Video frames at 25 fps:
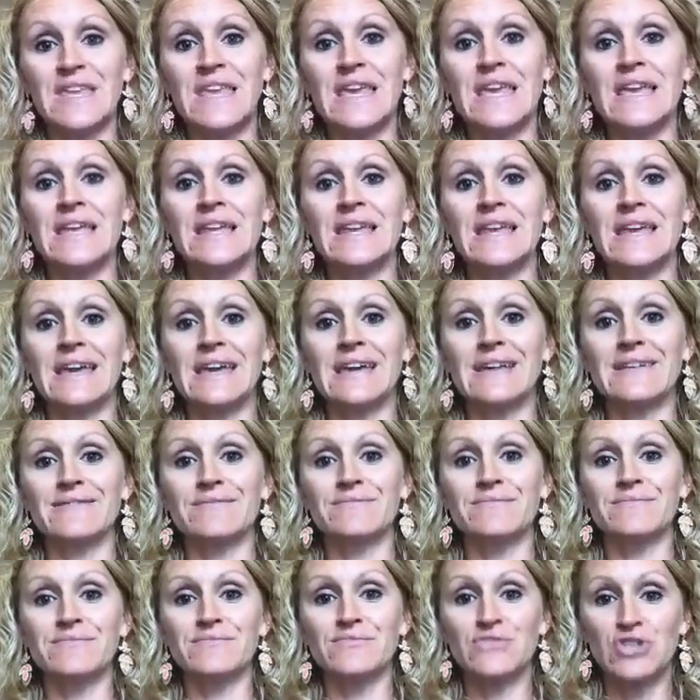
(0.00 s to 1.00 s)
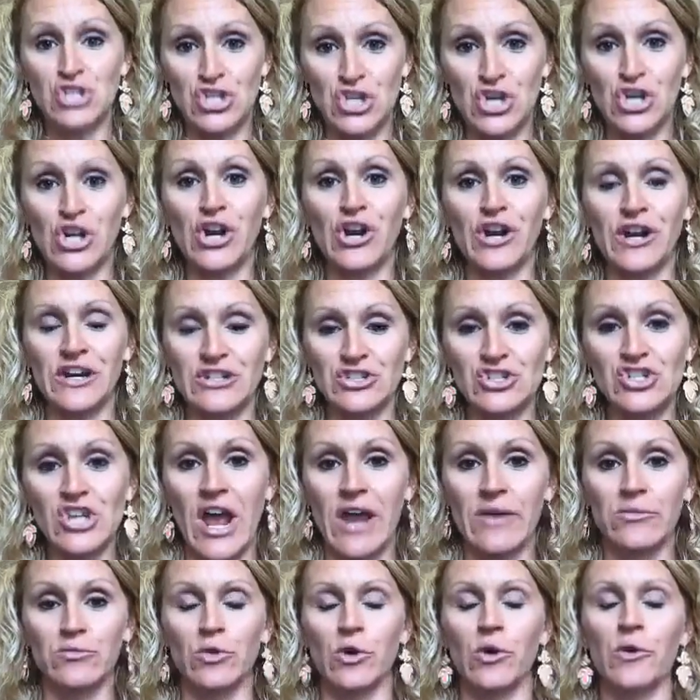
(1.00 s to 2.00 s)
eating sugar in
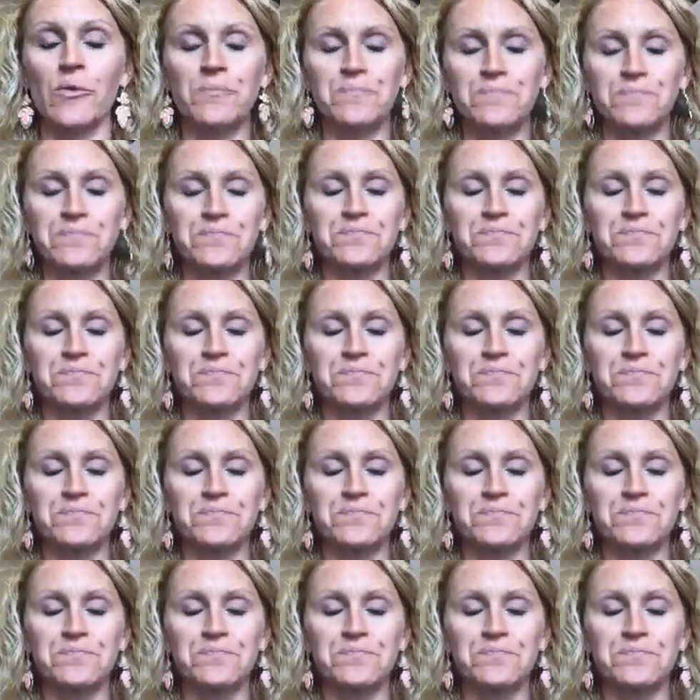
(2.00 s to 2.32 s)
general